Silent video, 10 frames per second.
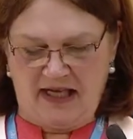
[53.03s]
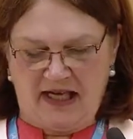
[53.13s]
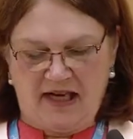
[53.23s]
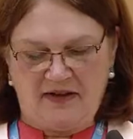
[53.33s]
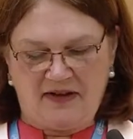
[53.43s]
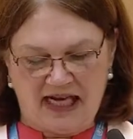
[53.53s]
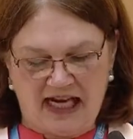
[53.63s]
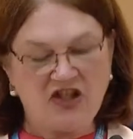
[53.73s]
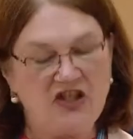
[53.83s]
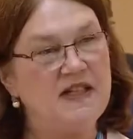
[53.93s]
The
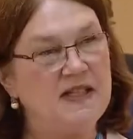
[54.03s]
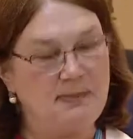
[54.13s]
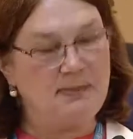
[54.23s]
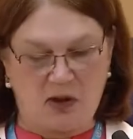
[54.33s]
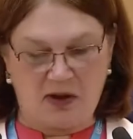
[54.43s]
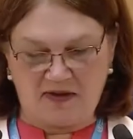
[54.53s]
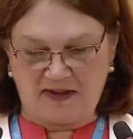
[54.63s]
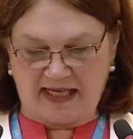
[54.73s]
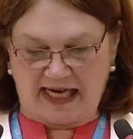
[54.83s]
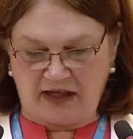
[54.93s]
nations that supported the
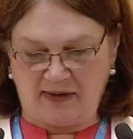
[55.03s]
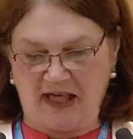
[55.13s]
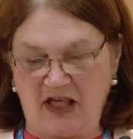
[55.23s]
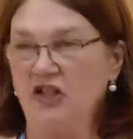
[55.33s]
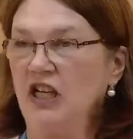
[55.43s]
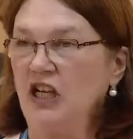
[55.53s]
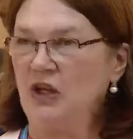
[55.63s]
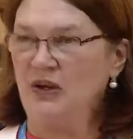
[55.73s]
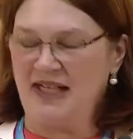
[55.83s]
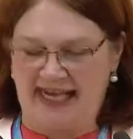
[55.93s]
Declaration,
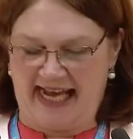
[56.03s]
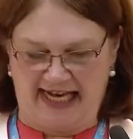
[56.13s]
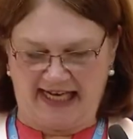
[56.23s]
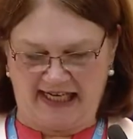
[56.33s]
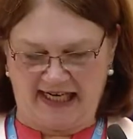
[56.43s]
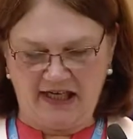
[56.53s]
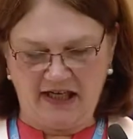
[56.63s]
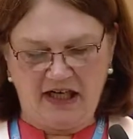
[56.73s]
including Canada,